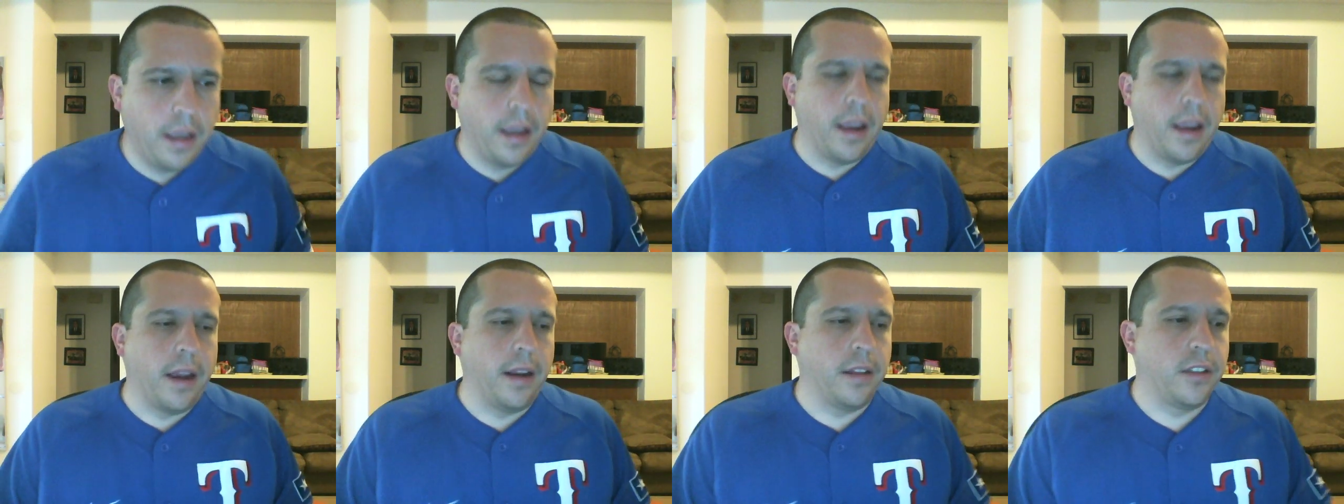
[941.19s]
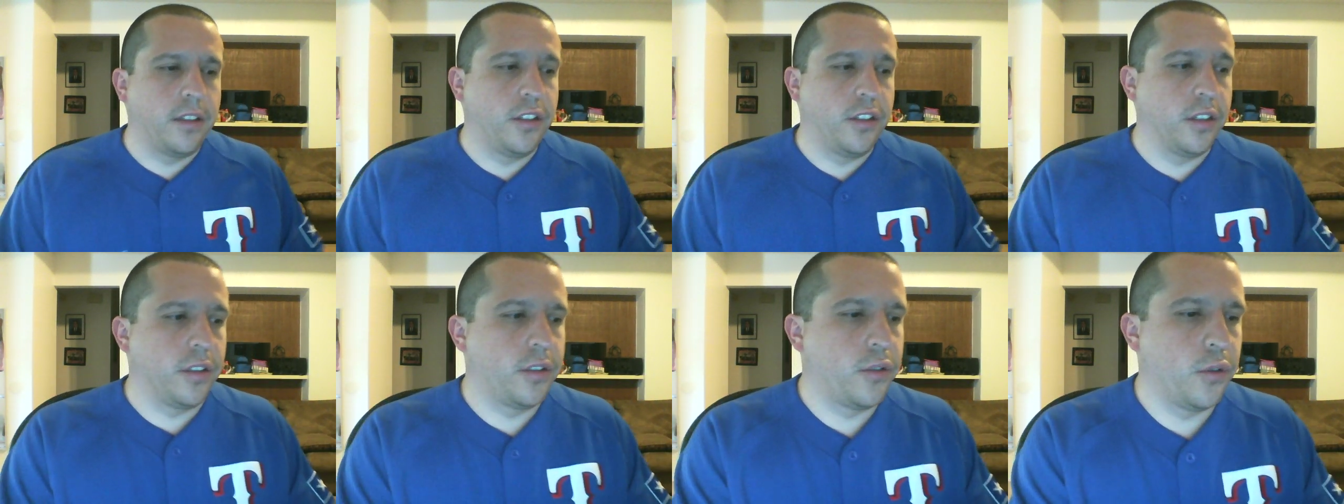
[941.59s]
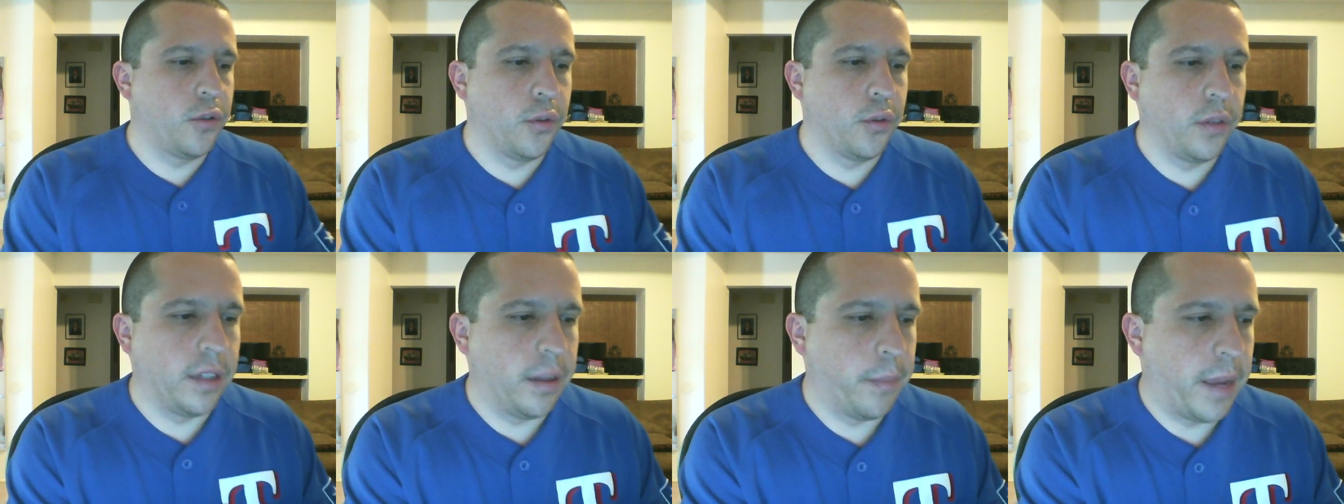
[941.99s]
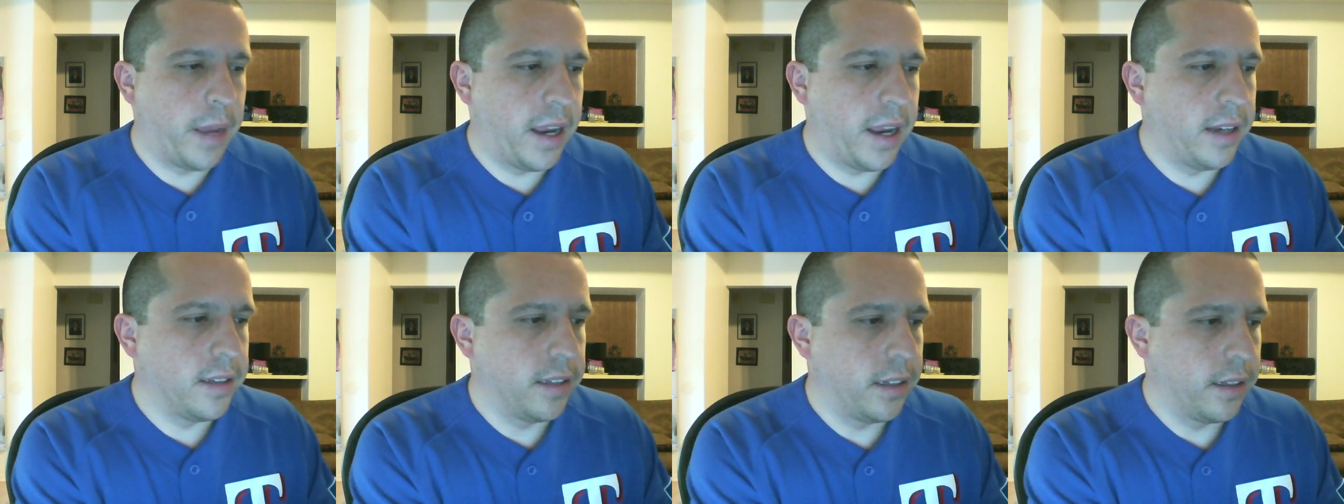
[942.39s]
And it's just truly
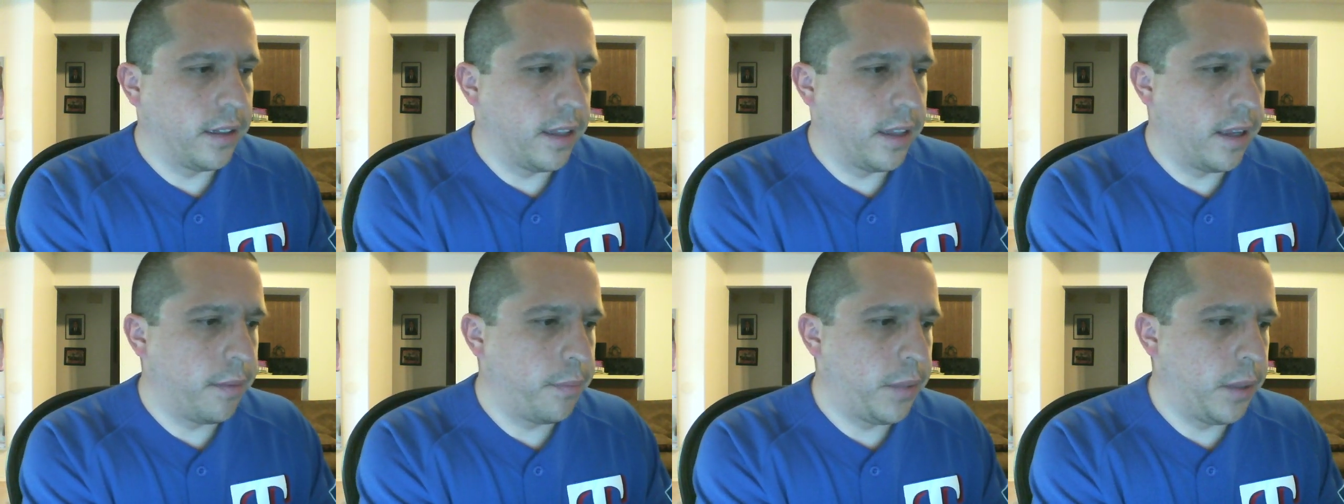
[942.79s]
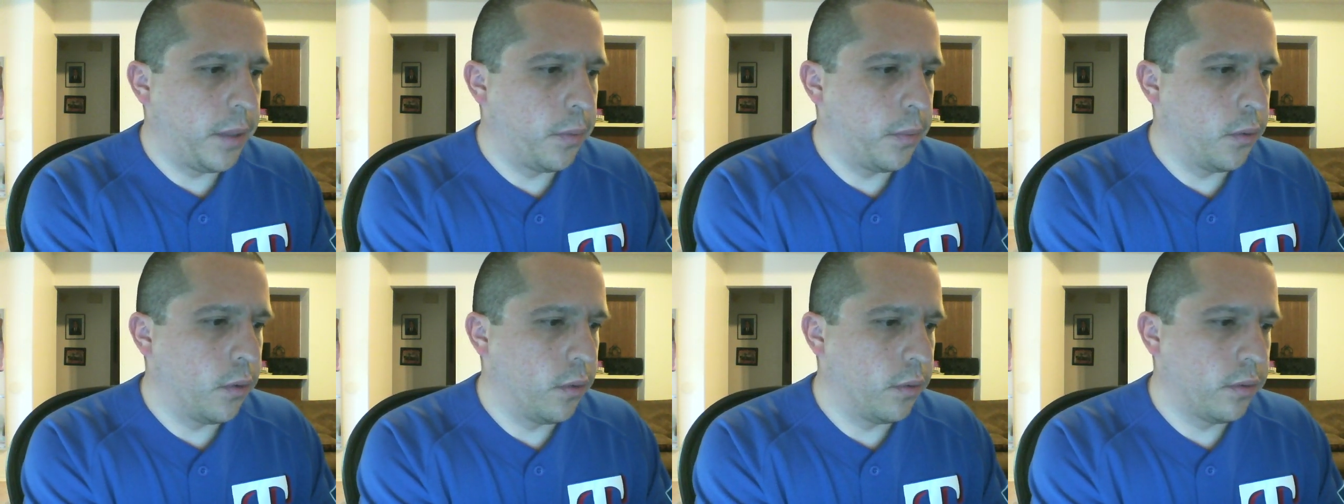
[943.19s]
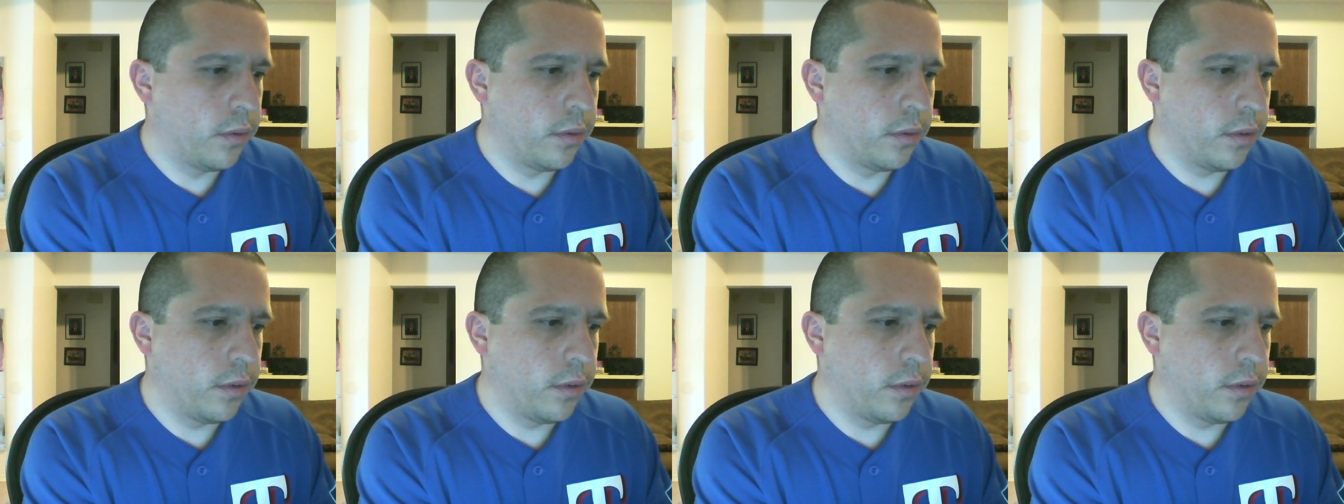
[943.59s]
amazing that people